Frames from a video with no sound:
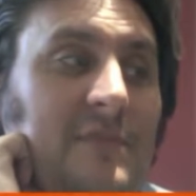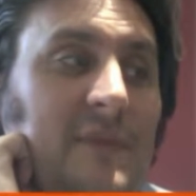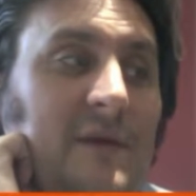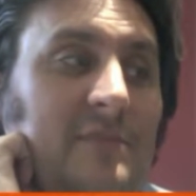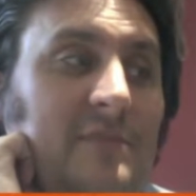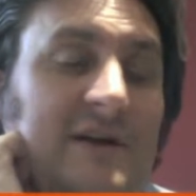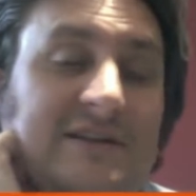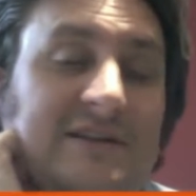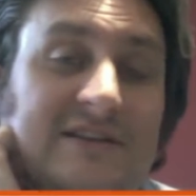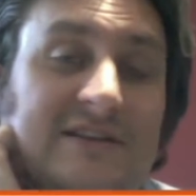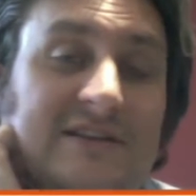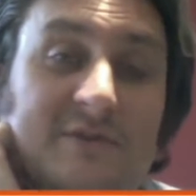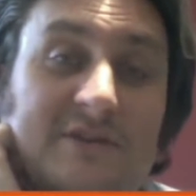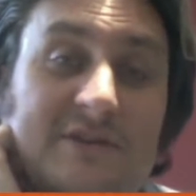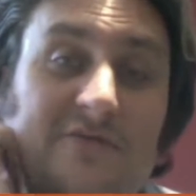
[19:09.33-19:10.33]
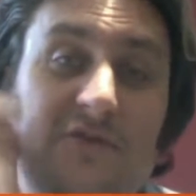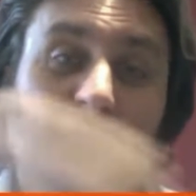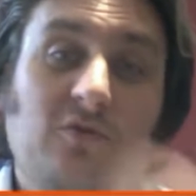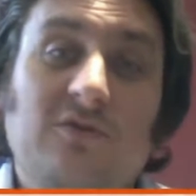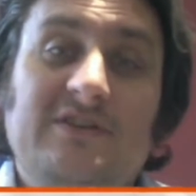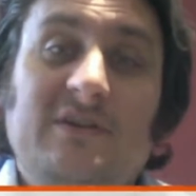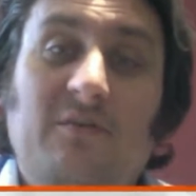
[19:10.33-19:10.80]
participants of
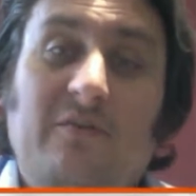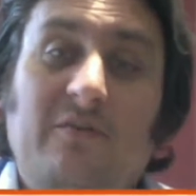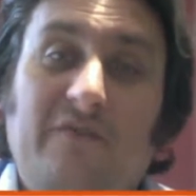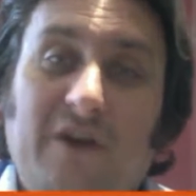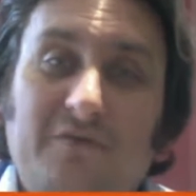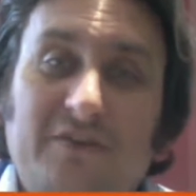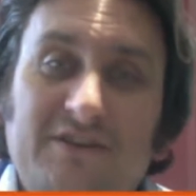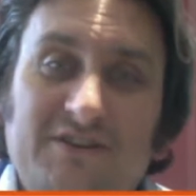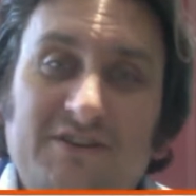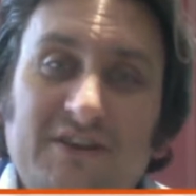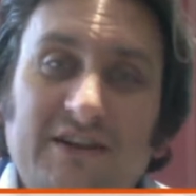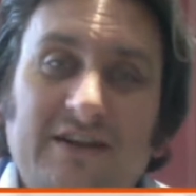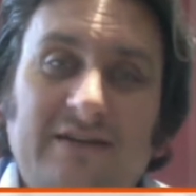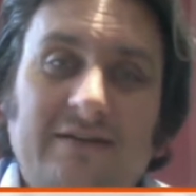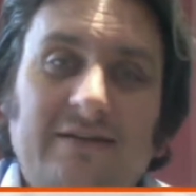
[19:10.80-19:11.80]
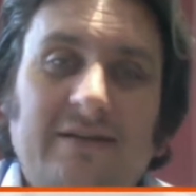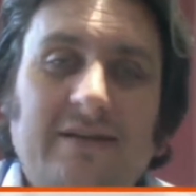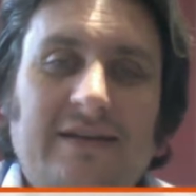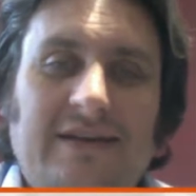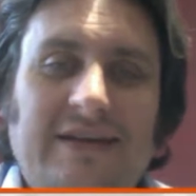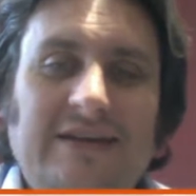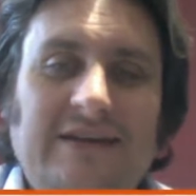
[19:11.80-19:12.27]
Google Summer of Code this year
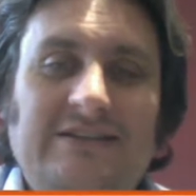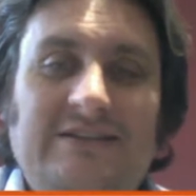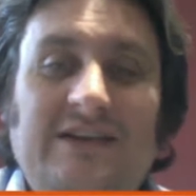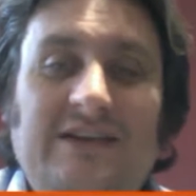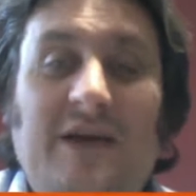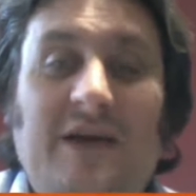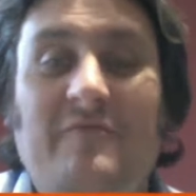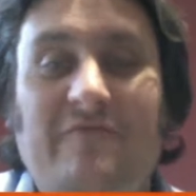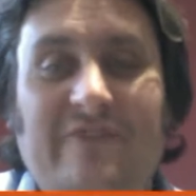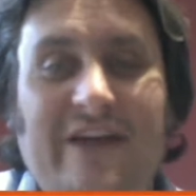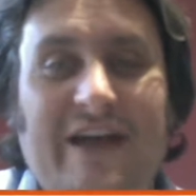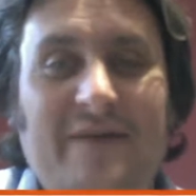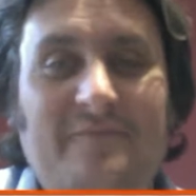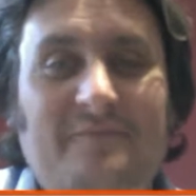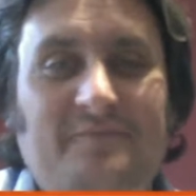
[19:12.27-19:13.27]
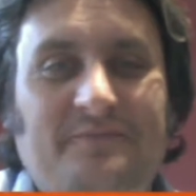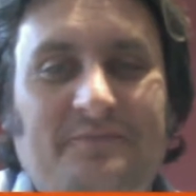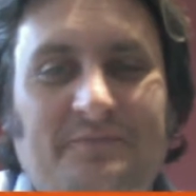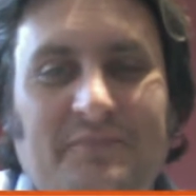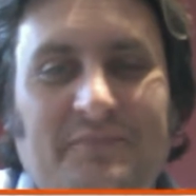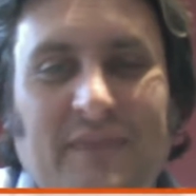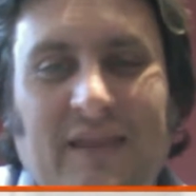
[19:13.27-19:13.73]
is ScumVM,
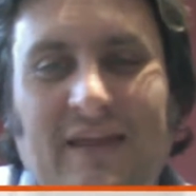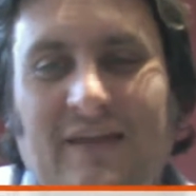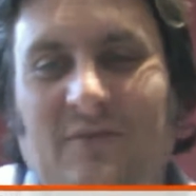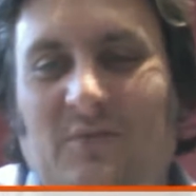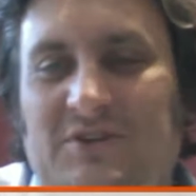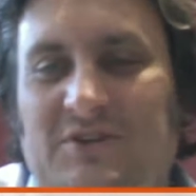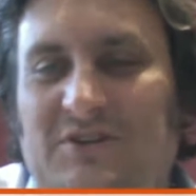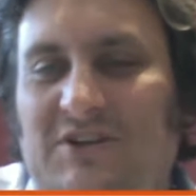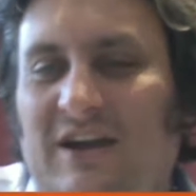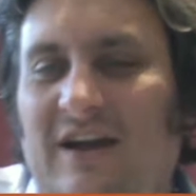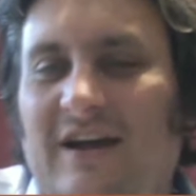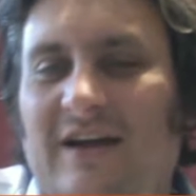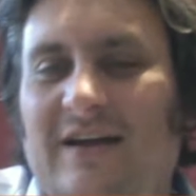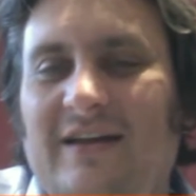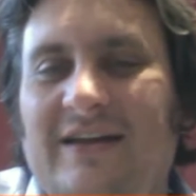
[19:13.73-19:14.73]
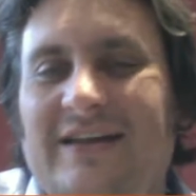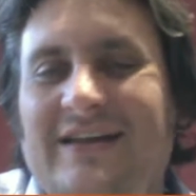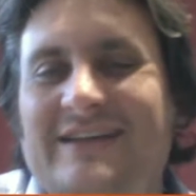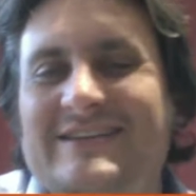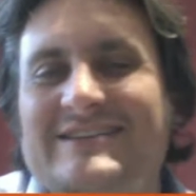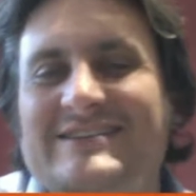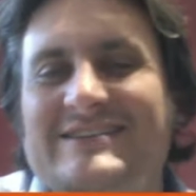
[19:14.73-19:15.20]
which
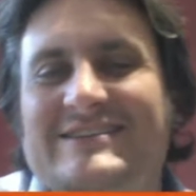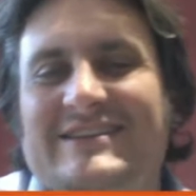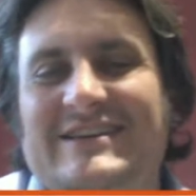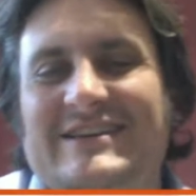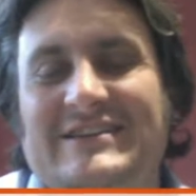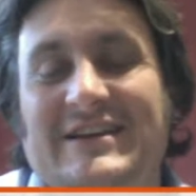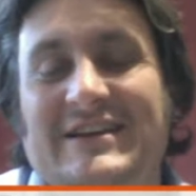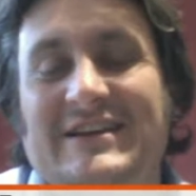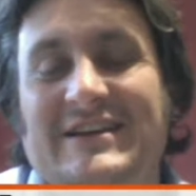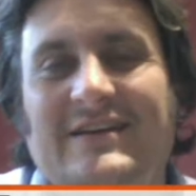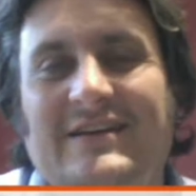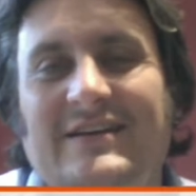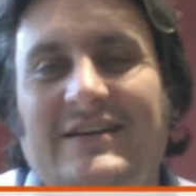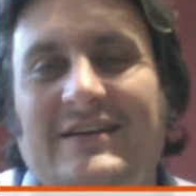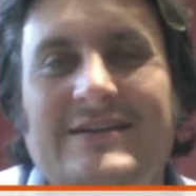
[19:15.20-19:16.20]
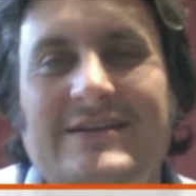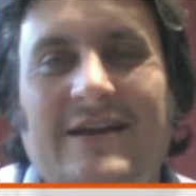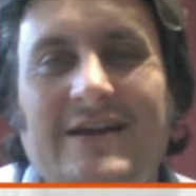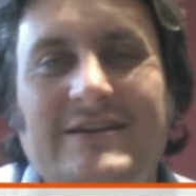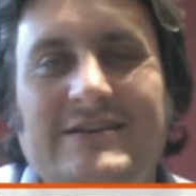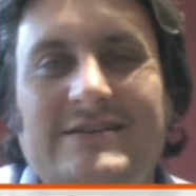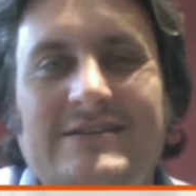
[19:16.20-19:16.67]
is a
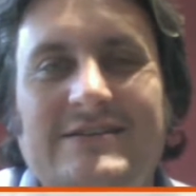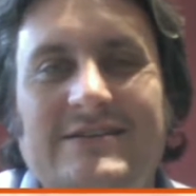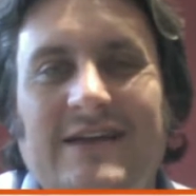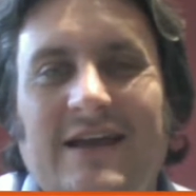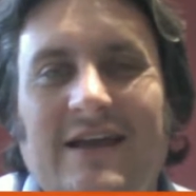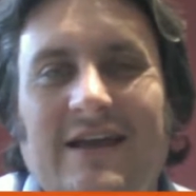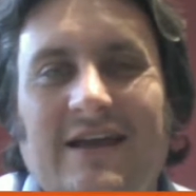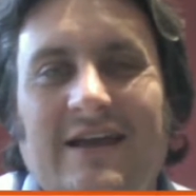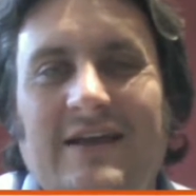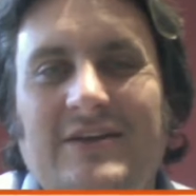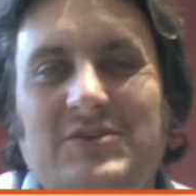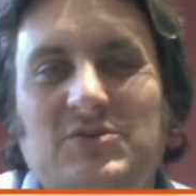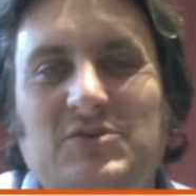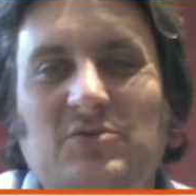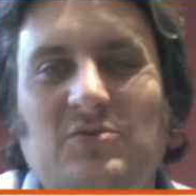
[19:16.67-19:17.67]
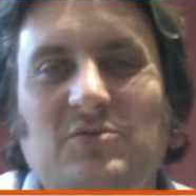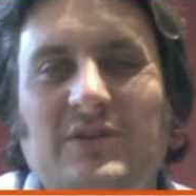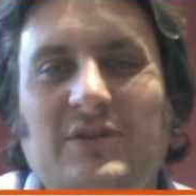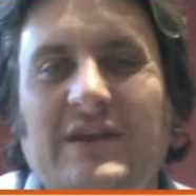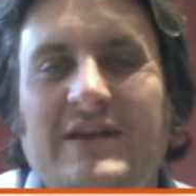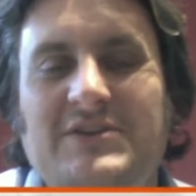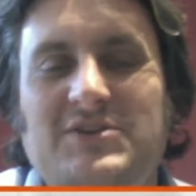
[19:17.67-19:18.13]
nice tool
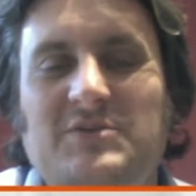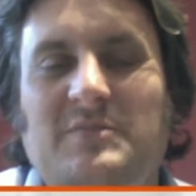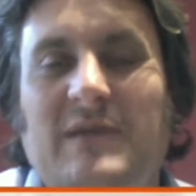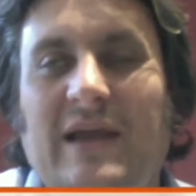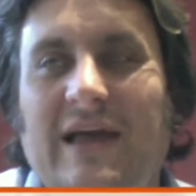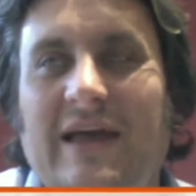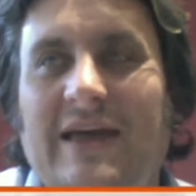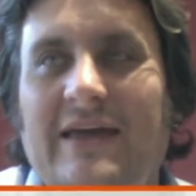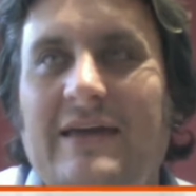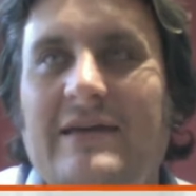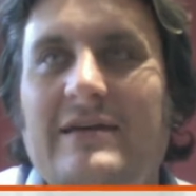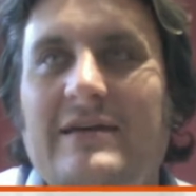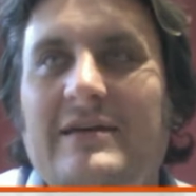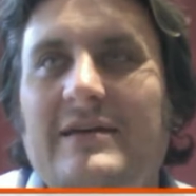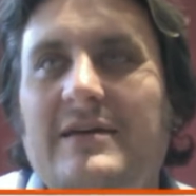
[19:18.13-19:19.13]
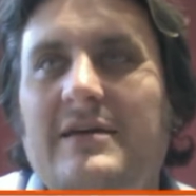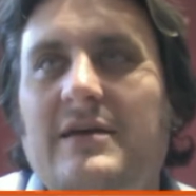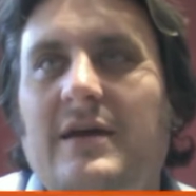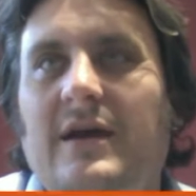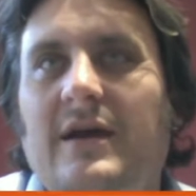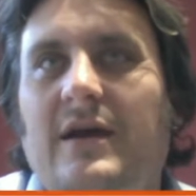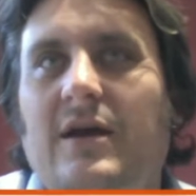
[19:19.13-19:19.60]
that lets you play
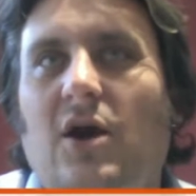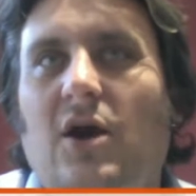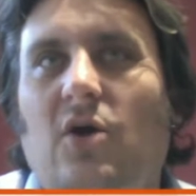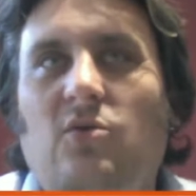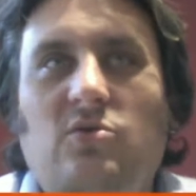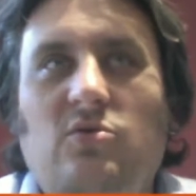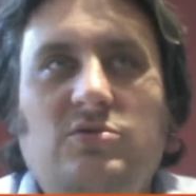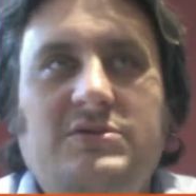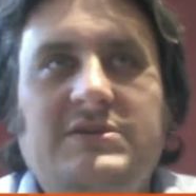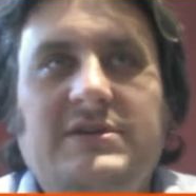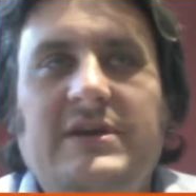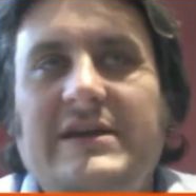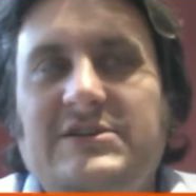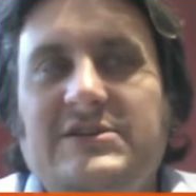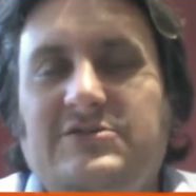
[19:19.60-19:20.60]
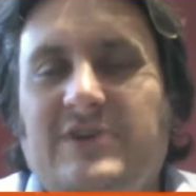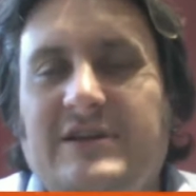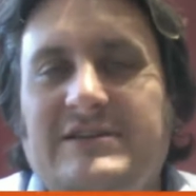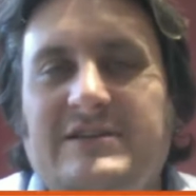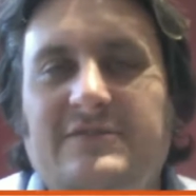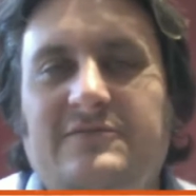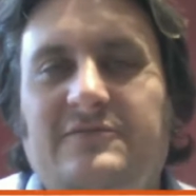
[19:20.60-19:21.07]
old
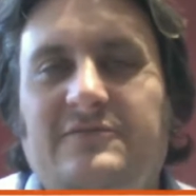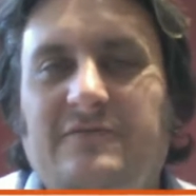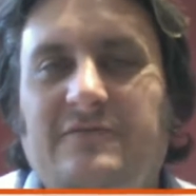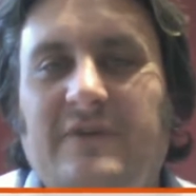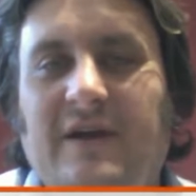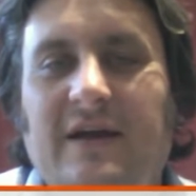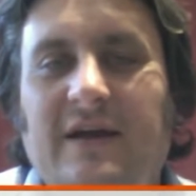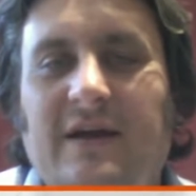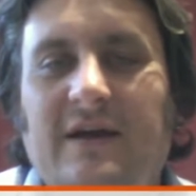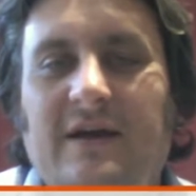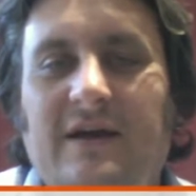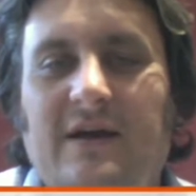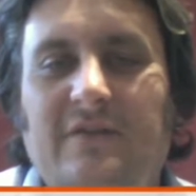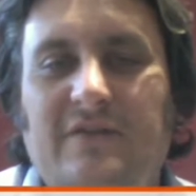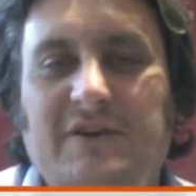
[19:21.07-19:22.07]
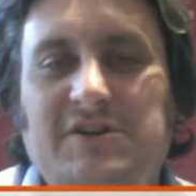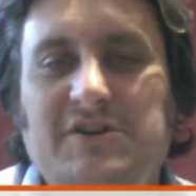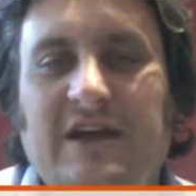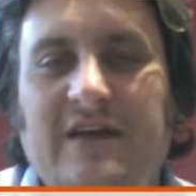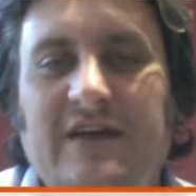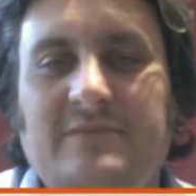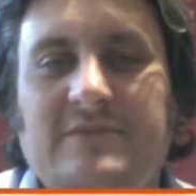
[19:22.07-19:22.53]
interactive adventure
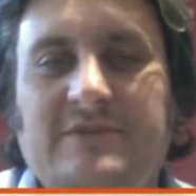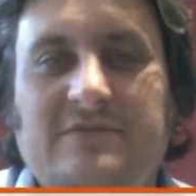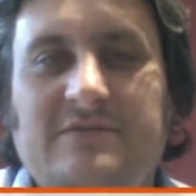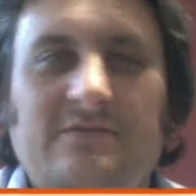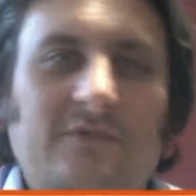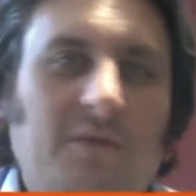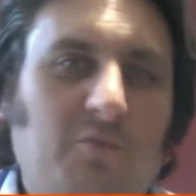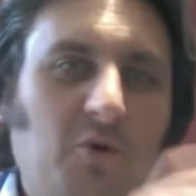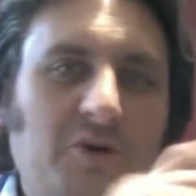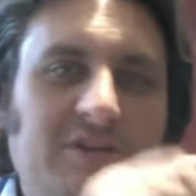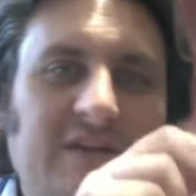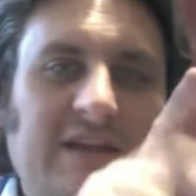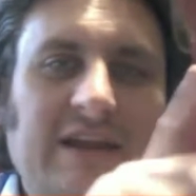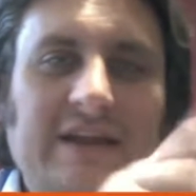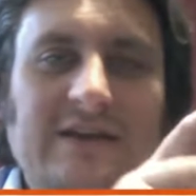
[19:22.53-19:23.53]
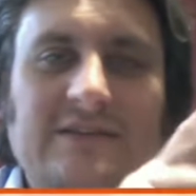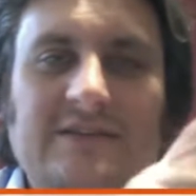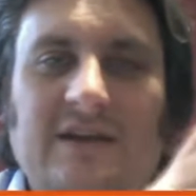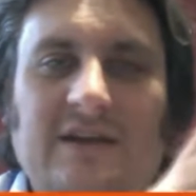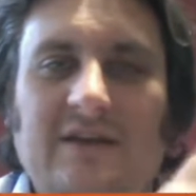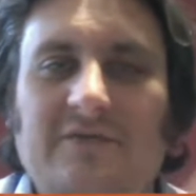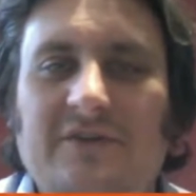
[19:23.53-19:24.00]
games, point and click
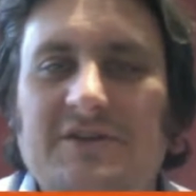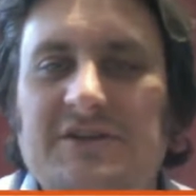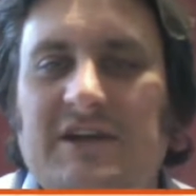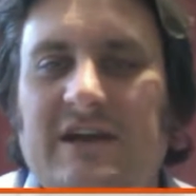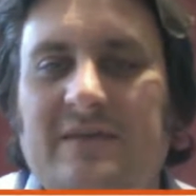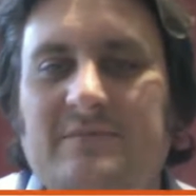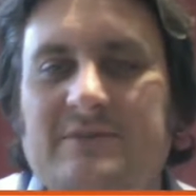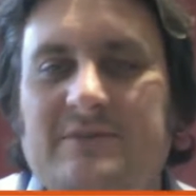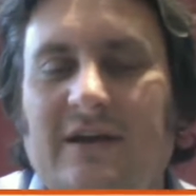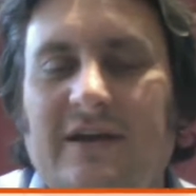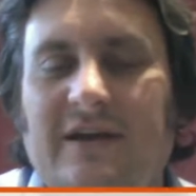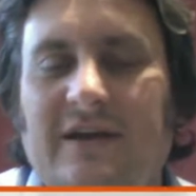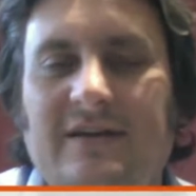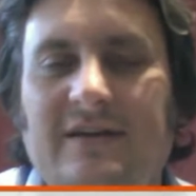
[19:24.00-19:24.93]
style adventure games like